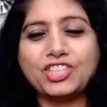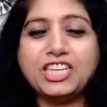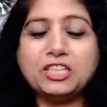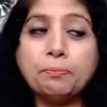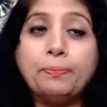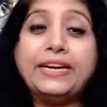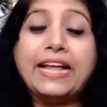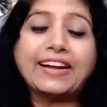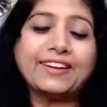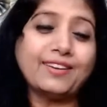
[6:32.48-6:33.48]
she's
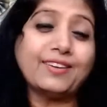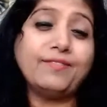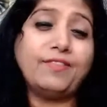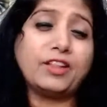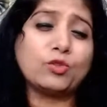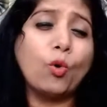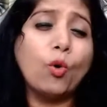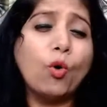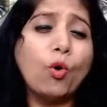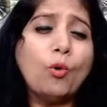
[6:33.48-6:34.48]
bedecked with
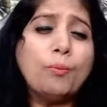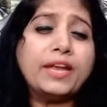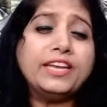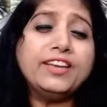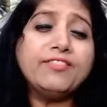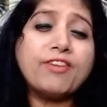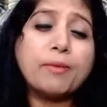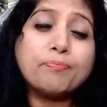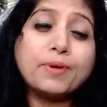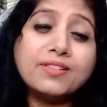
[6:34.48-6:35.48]
so many
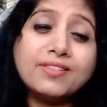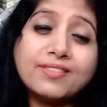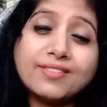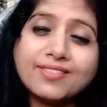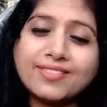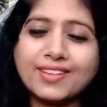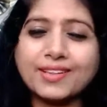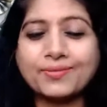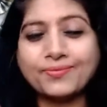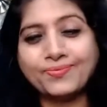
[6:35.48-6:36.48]
weapons.
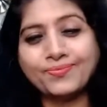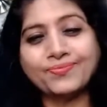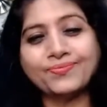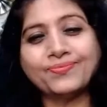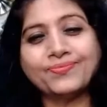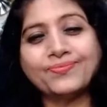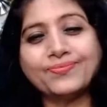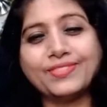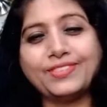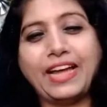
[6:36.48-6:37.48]

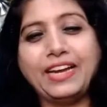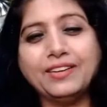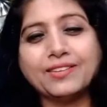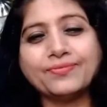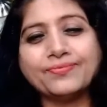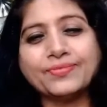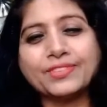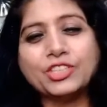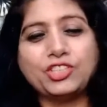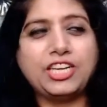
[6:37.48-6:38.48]
Right?
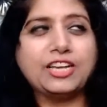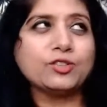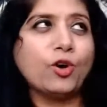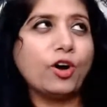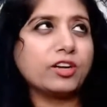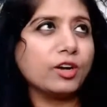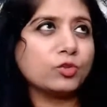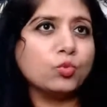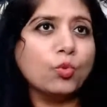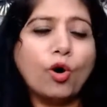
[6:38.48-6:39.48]
She has got
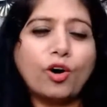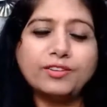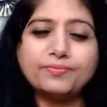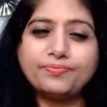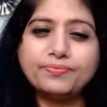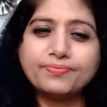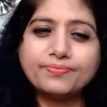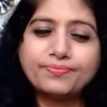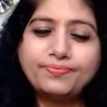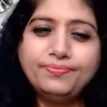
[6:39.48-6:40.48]
a sword,
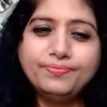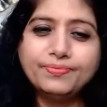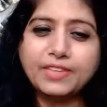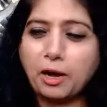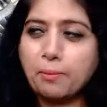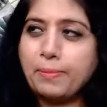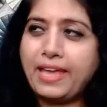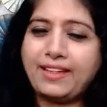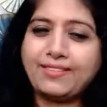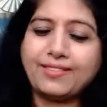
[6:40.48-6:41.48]
a
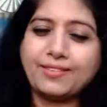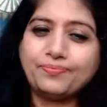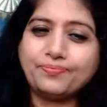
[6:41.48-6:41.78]
mace,